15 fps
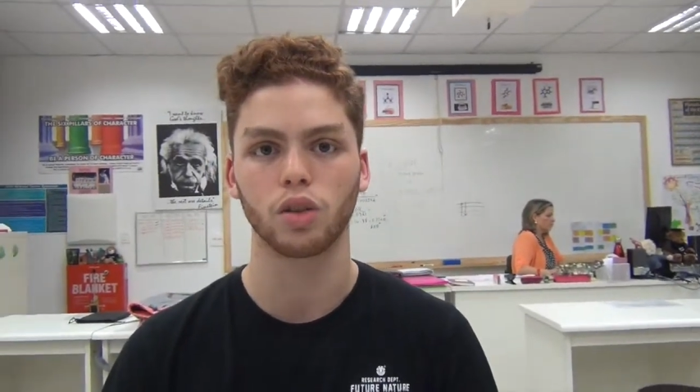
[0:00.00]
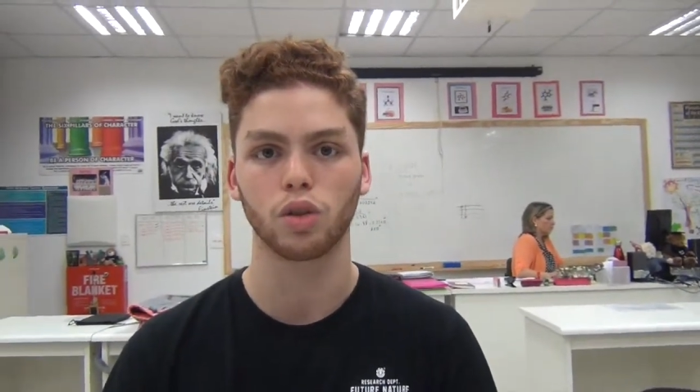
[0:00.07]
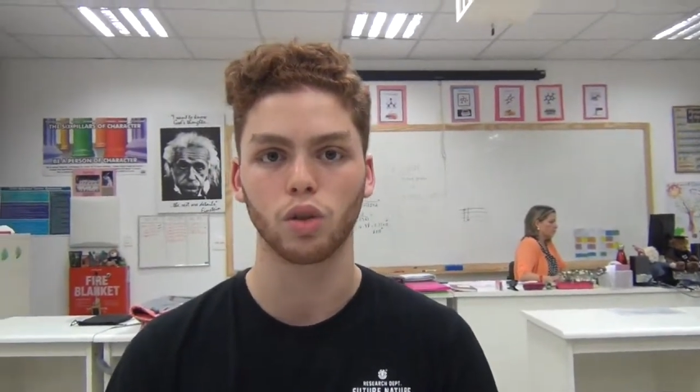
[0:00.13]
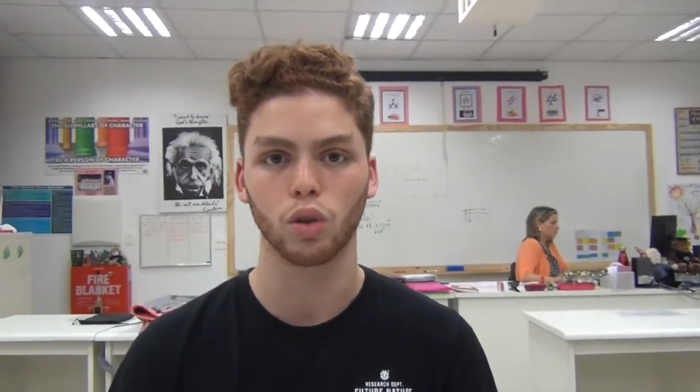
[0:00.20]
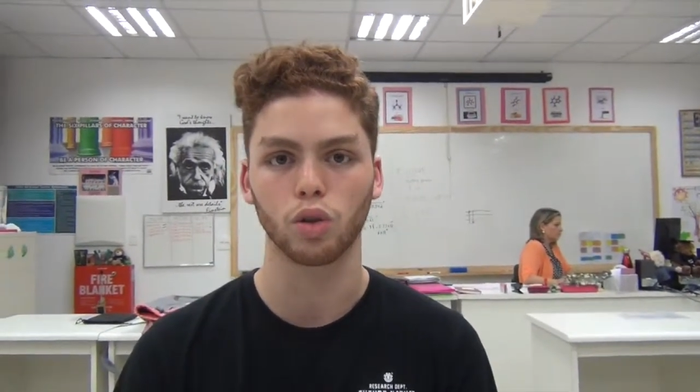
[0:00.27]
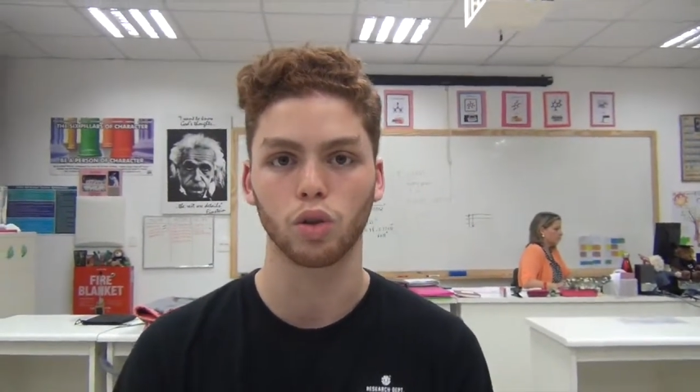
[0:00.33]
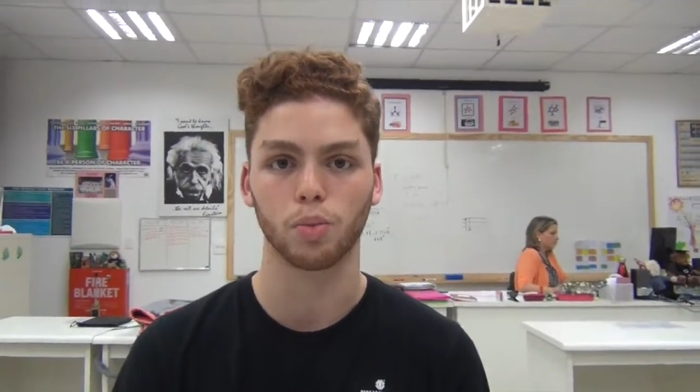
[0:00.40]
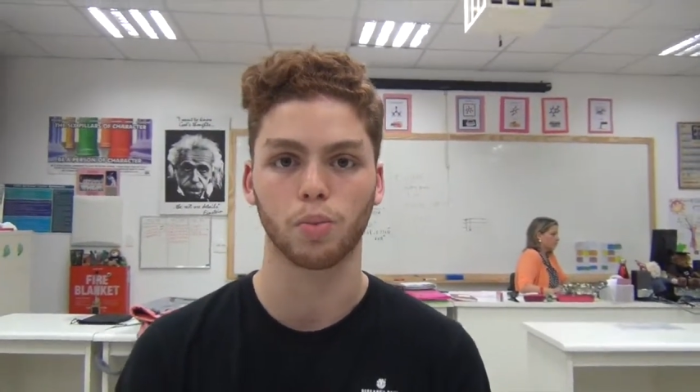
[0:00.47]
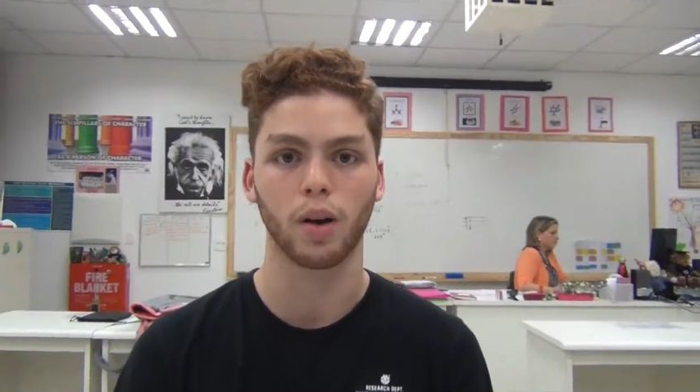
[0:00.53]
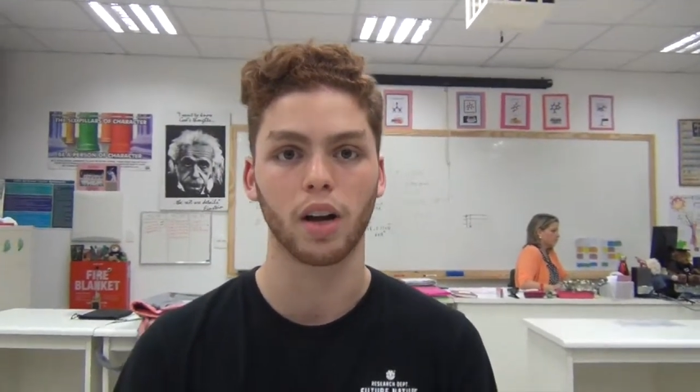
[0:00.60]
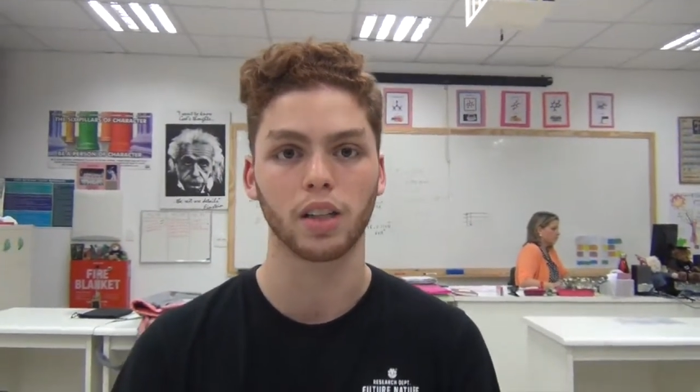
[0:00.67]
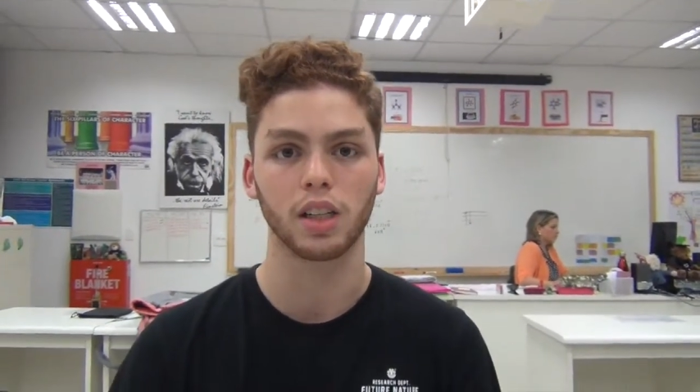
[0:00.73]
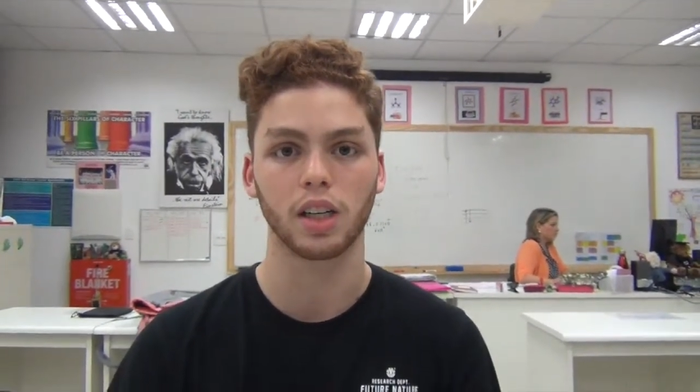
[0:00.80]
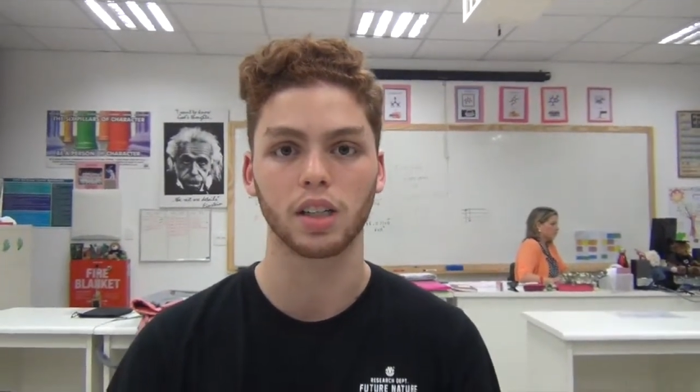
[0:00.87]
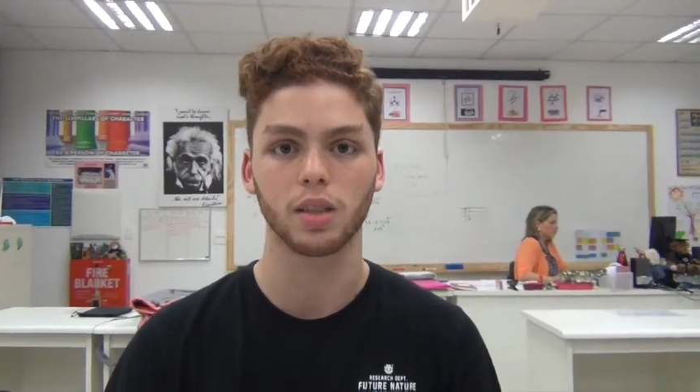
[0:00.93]
social
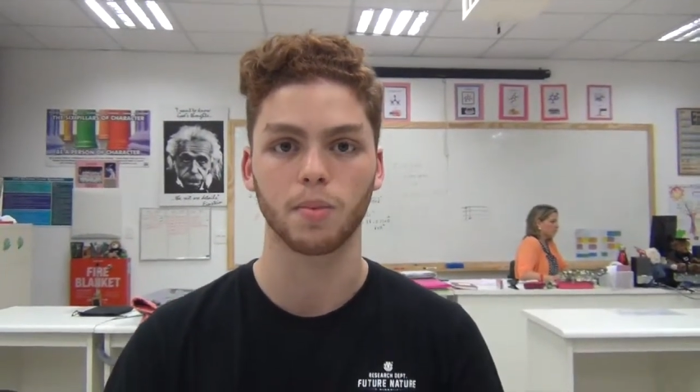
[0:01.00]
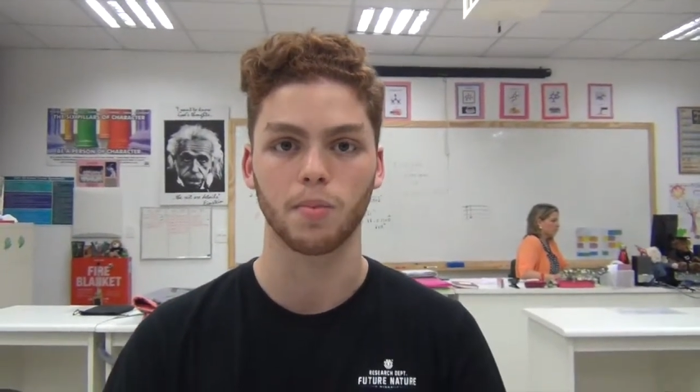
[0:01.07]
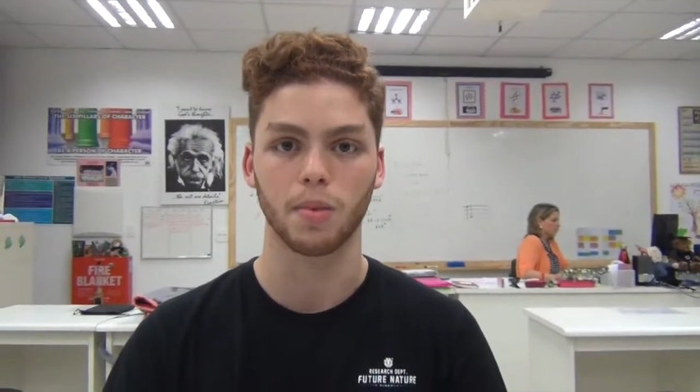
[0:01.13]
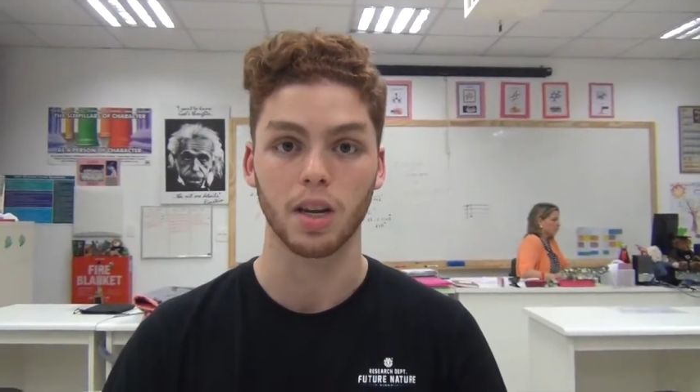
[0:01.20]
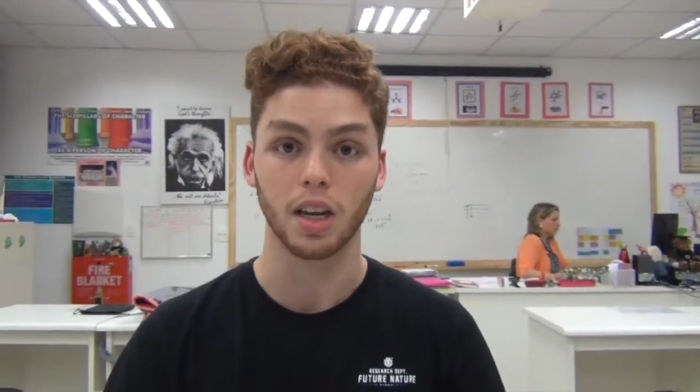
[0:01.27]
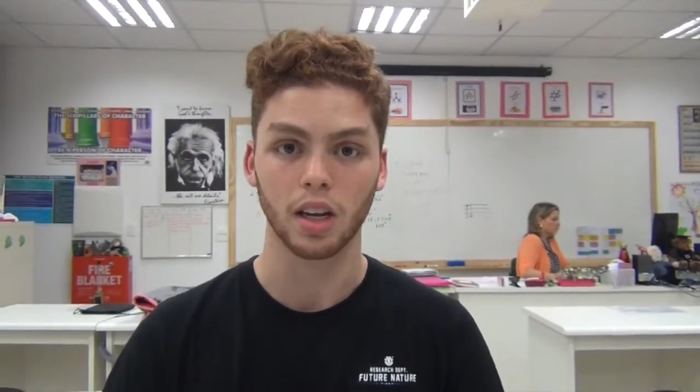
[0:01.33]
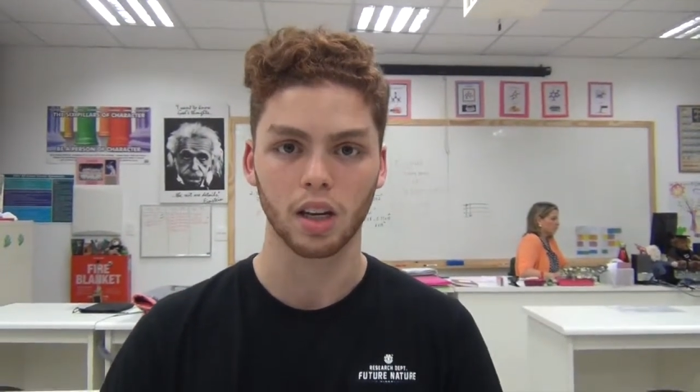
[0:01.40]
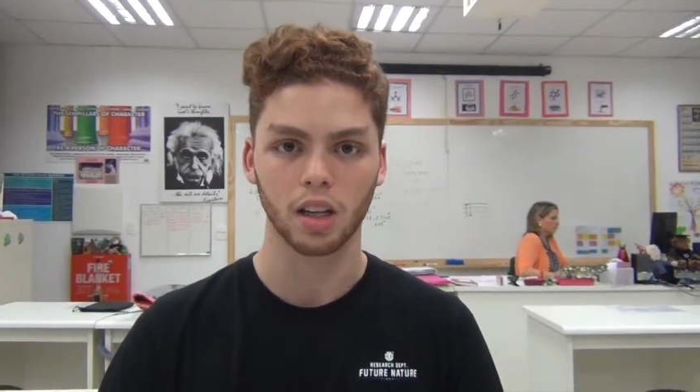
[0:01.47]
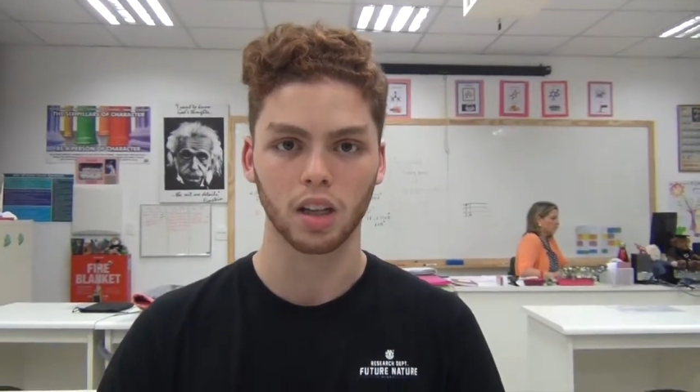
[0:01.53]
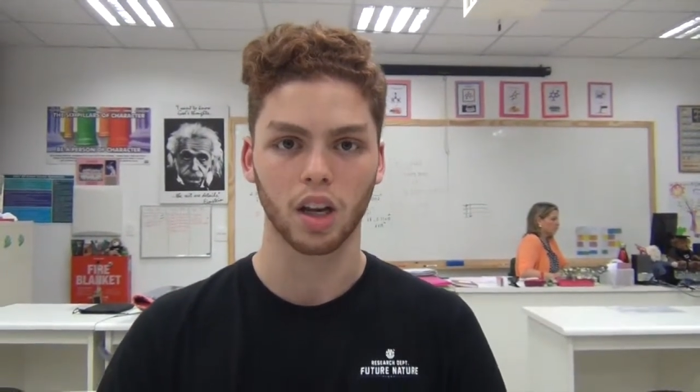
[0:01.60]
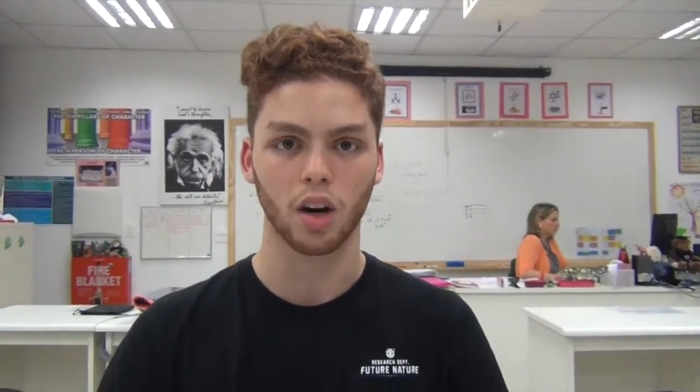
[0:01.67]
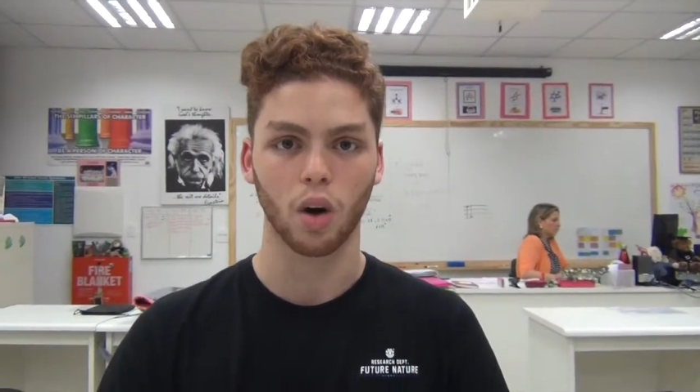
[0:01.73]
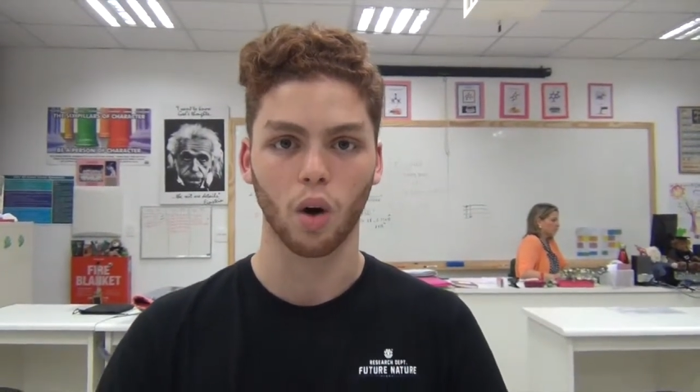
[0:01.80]
projects, being